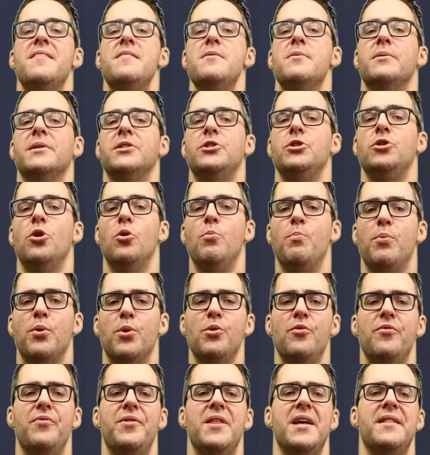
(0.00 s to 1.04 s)
there is no
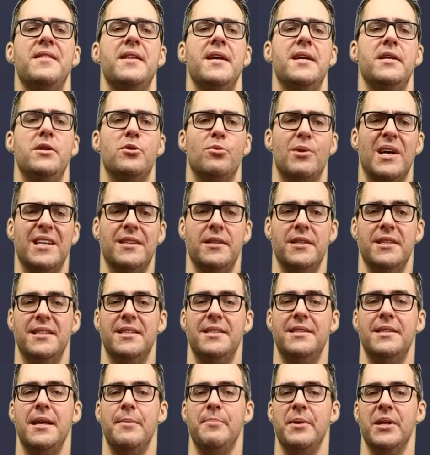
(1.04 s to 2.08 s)
proof that they directly
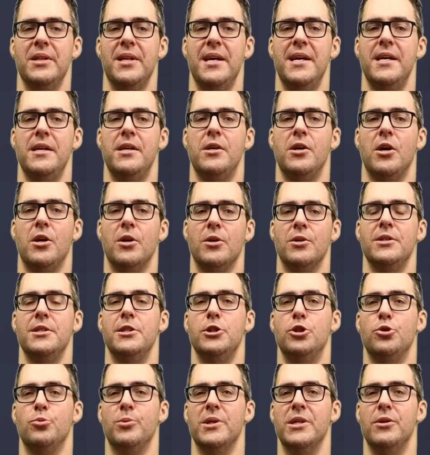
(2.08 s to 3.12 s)
stimulate
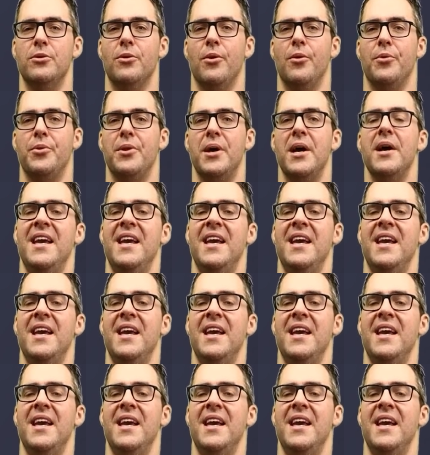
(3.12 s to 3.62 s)
cartilage regrowth.